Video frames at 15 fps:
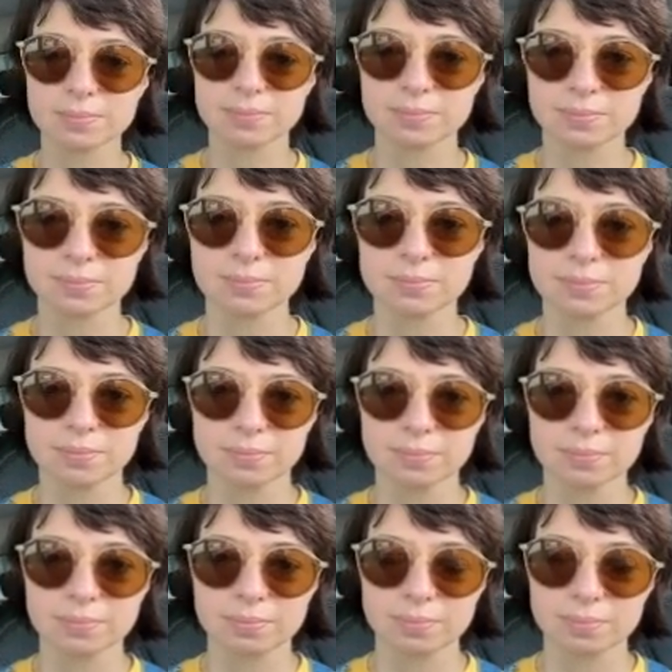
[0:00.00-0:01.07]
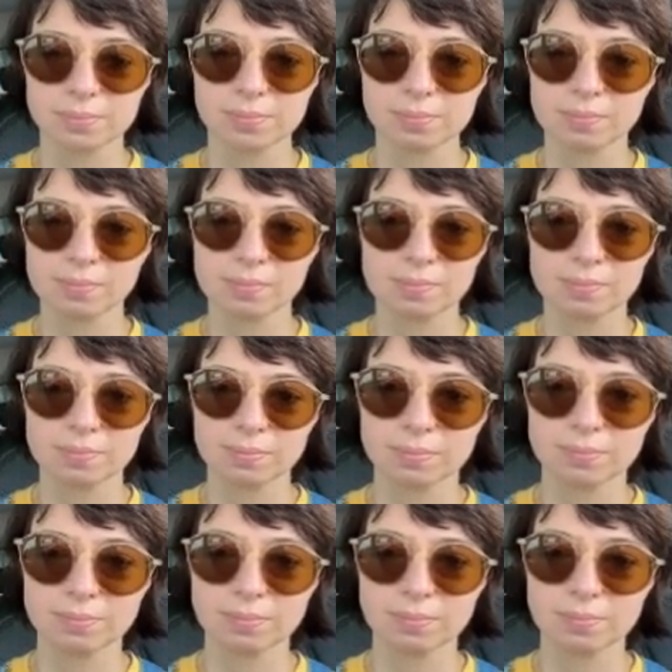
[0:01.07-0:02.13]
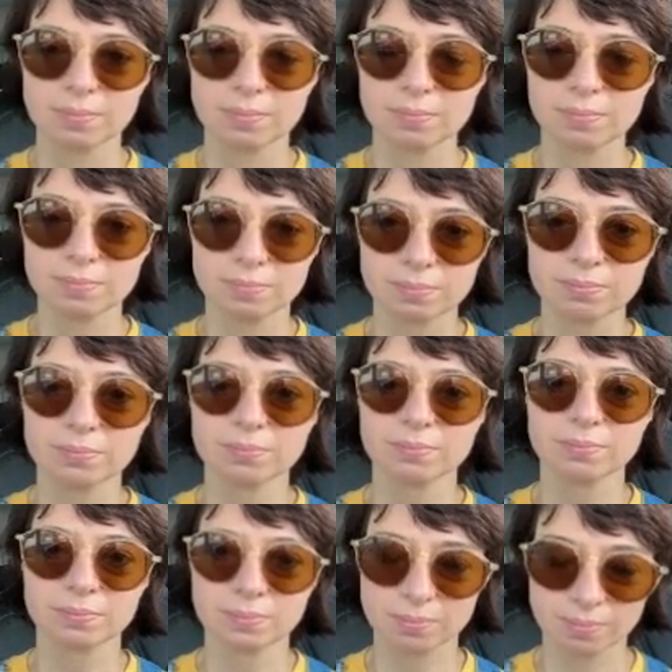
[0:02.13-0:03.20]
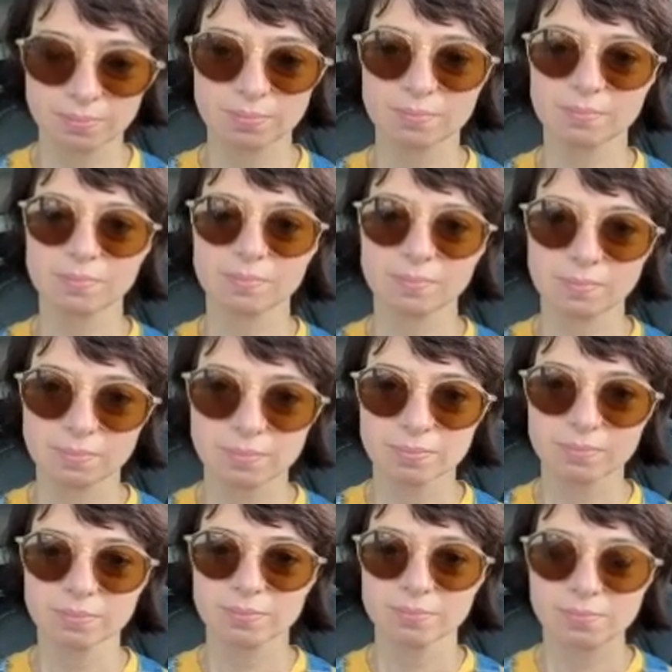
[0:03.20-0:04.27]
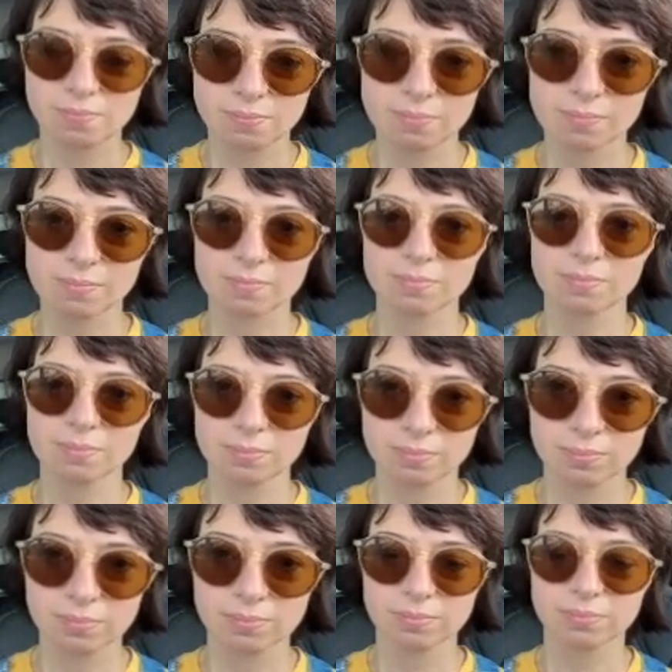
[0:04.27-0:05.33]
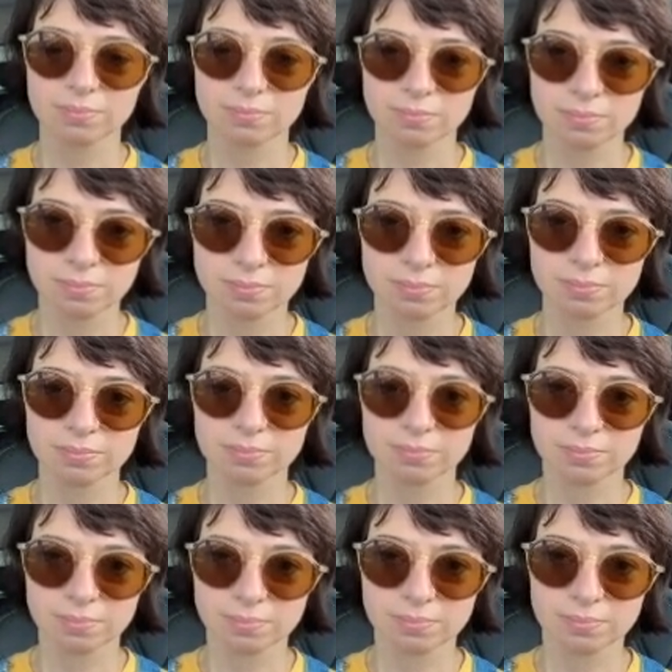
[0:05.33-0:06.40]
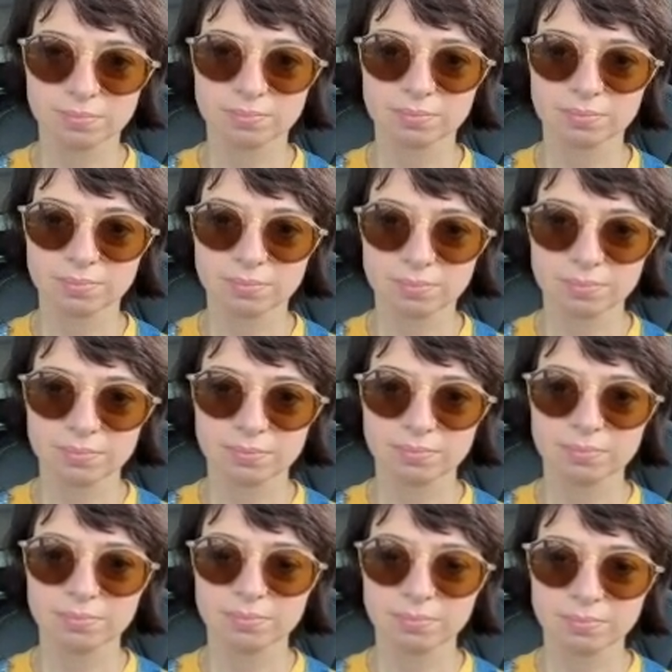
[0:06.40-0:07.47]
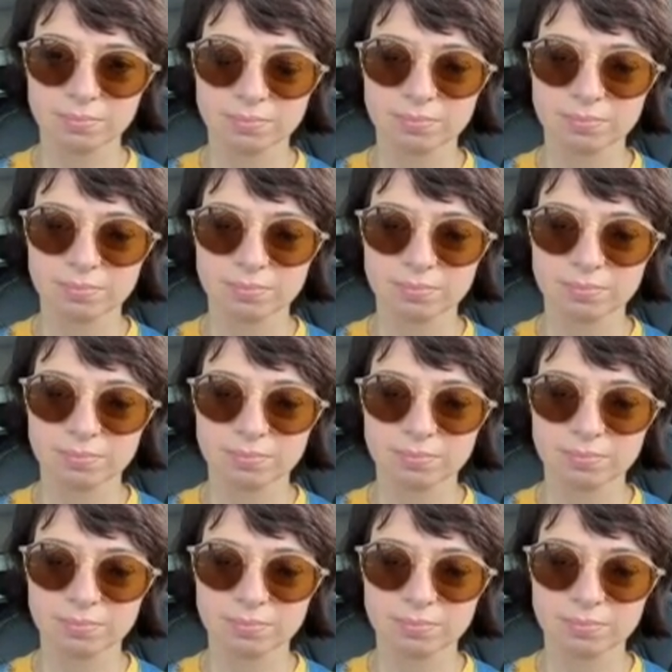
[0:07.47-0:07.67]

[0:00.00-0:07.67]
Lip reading: No words are spoken by the person on screen.